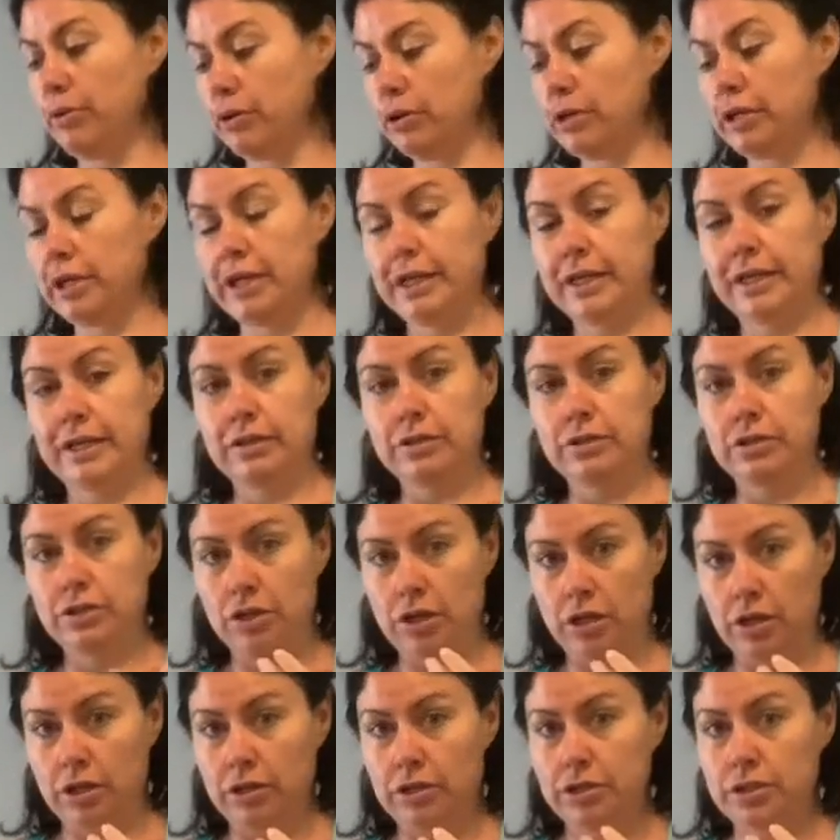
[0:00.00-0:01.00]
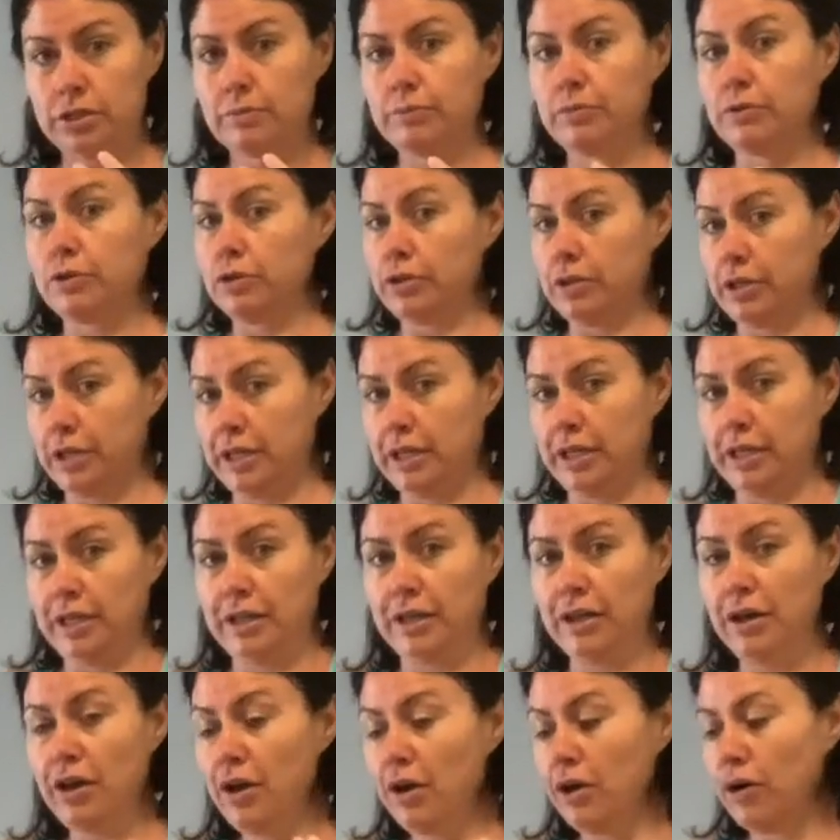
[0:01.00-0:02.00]
pudding, chocolate chip
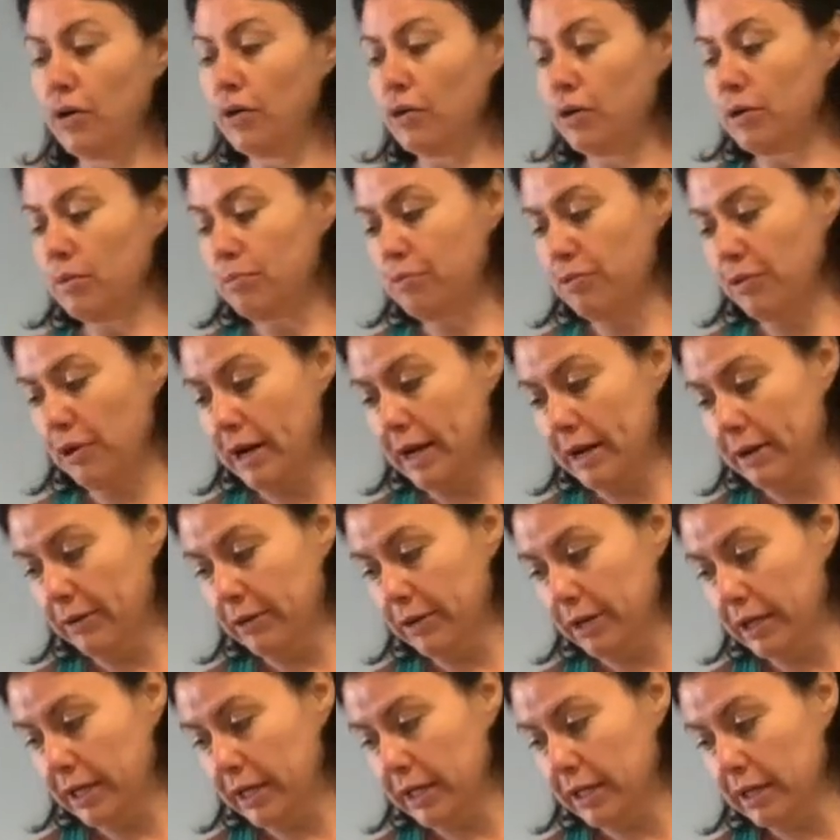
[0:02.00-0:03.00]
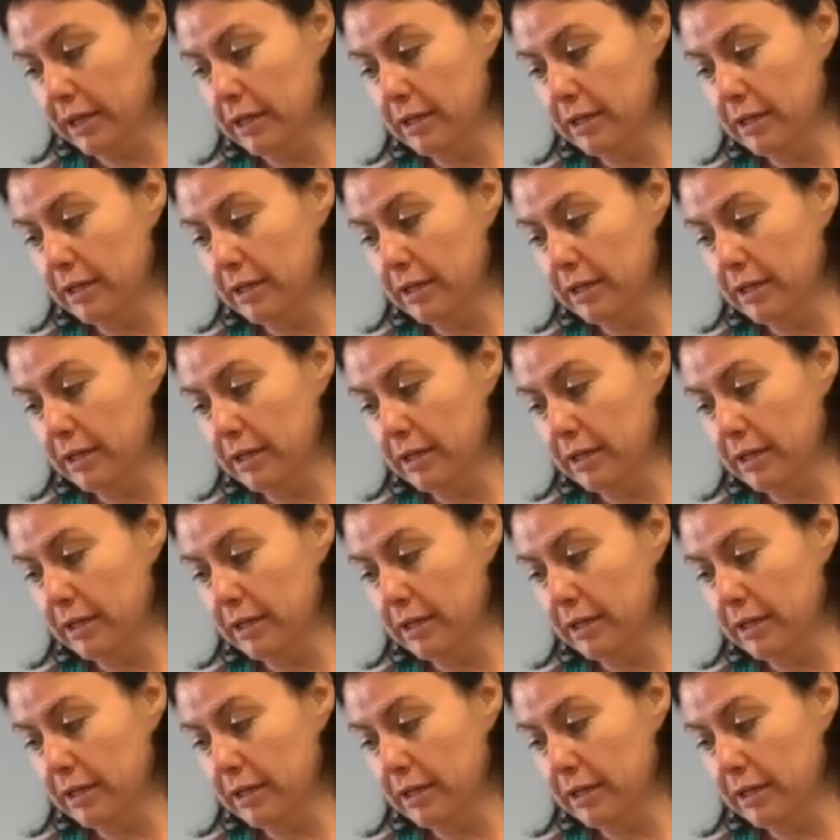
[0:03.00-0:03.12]
cookie, or brownie.